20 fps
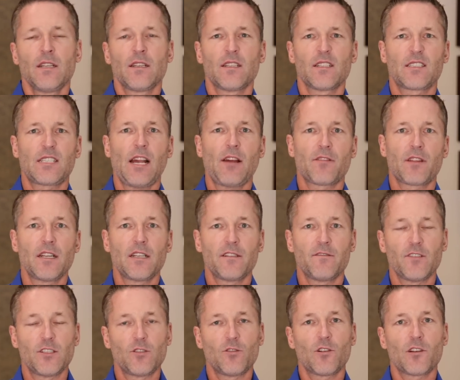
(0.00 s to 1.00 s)
south end
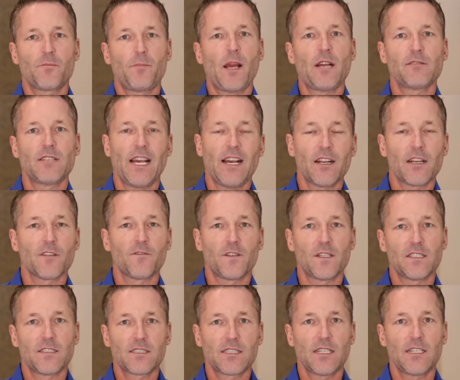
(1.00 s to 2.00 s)
of a northbound
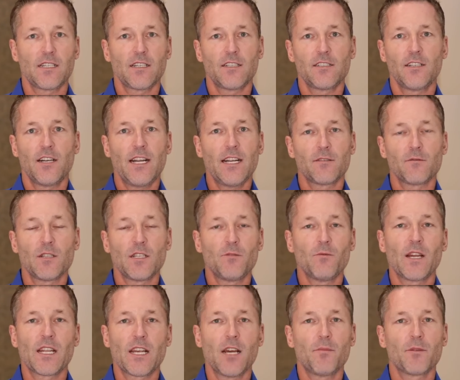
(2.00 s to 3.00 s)
elephant is sitting on your head when you
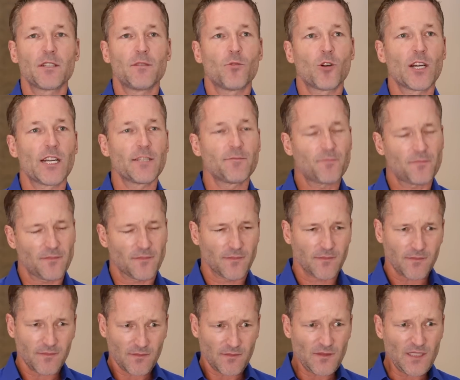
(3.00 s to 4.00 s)
wake up in the morning.
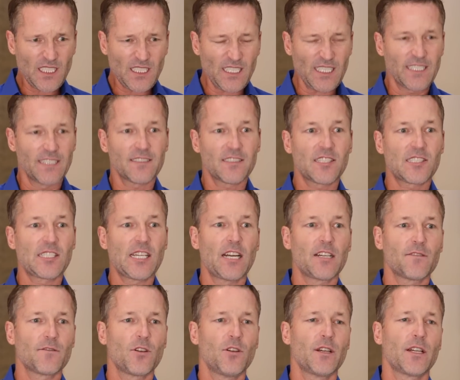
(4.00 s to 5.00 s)
Instead
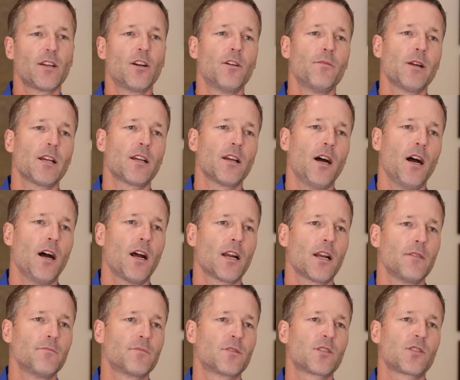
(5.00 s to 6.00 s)
of going, oh my God,
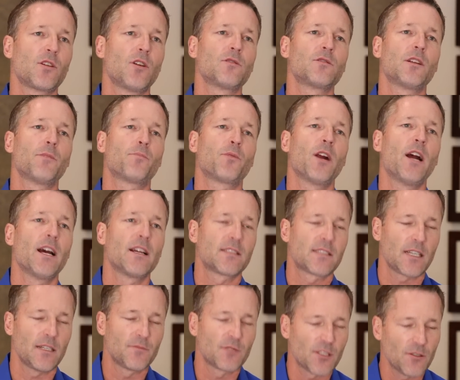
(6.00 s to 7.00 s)
I'm so
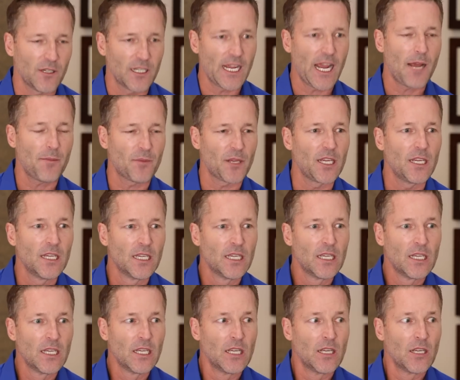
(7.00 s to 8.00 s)
depressed, I'm so unhappy,
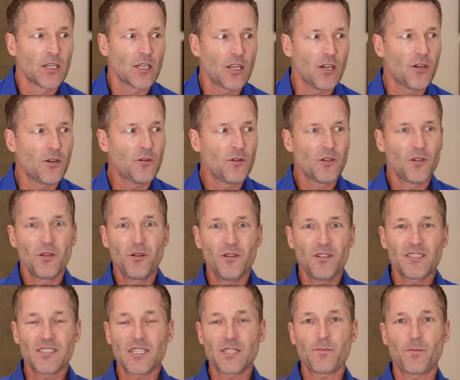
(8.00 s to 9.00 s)
go, who
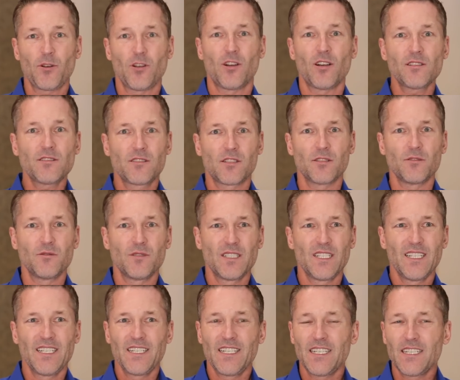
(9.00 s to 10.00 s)
does this belong to?
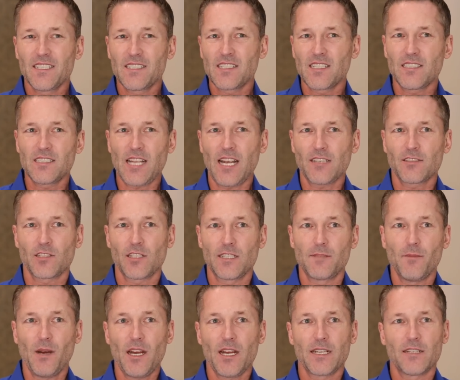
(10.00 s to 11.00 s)
Is this
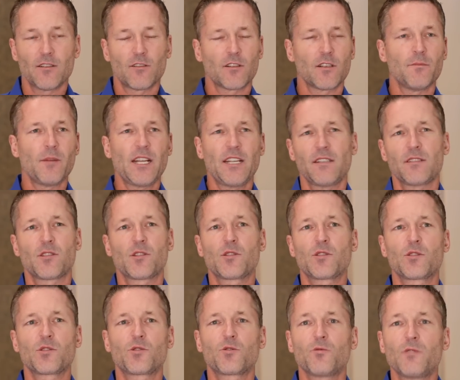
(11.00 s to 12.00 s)
actually mine or am I
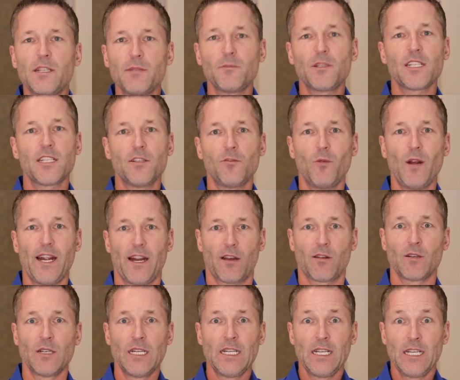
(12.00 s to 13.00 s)
extremely
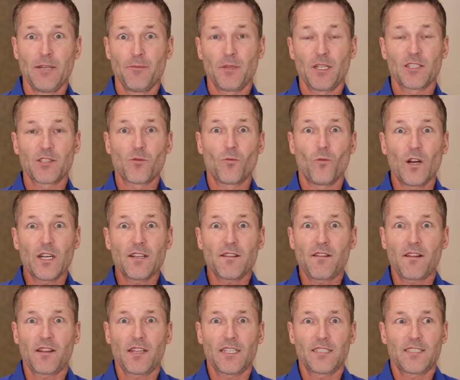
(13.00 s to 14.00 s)
aware? Because one of
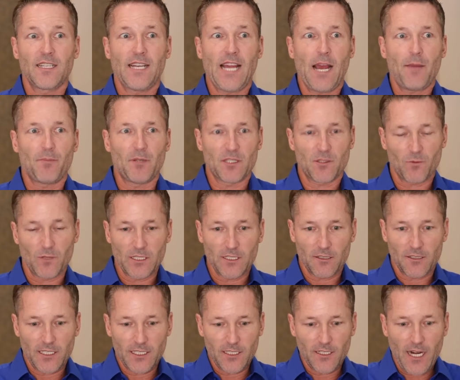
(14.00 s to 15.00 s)
the things that happens when
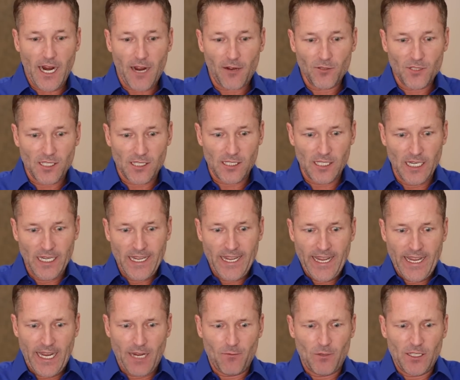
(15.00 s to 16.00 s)
you're in your house
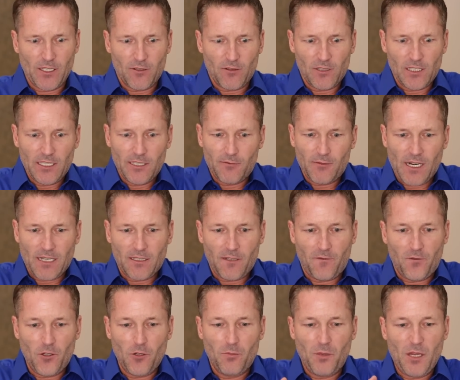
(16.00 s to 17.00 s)
and when you're only around a
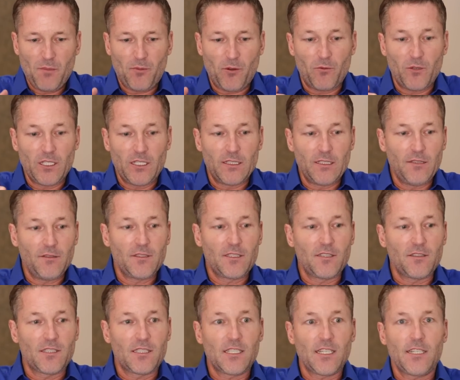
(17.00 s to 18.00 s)
few people, what you do is
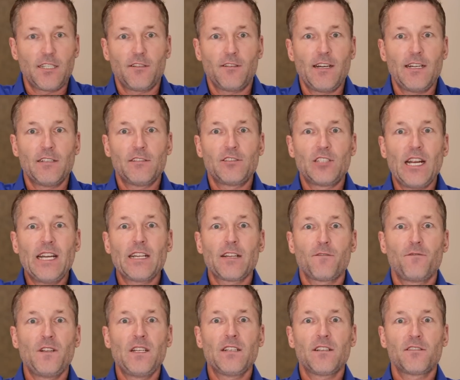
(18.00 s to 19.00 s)
you stick your
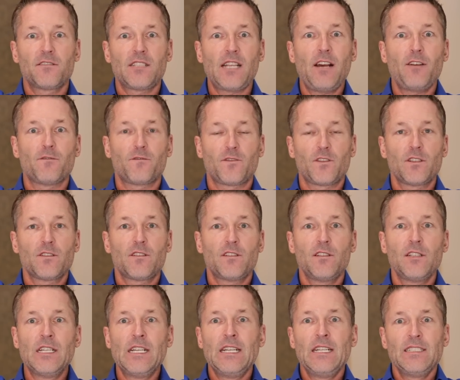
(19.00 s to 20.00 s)
energetic feelers out
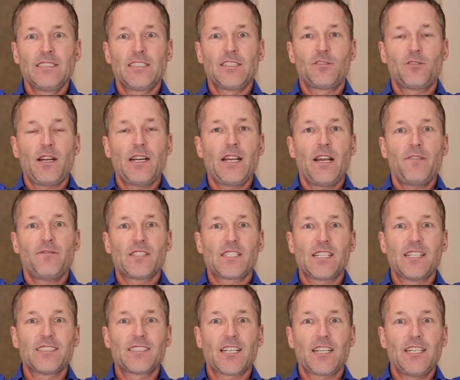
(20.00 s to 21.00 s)
further to try to have a
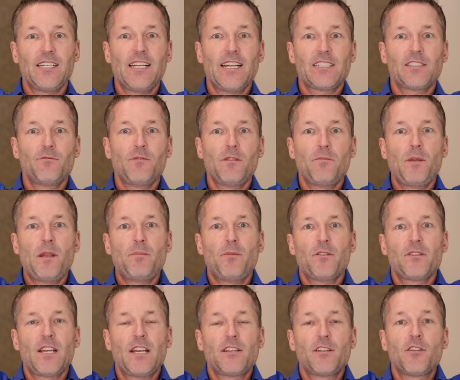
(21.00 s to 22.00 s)
sense of connection with
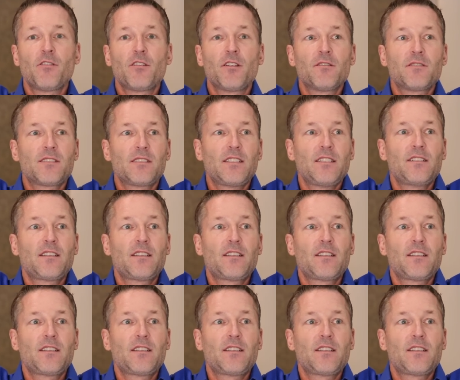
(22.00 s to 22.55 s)
people that you used to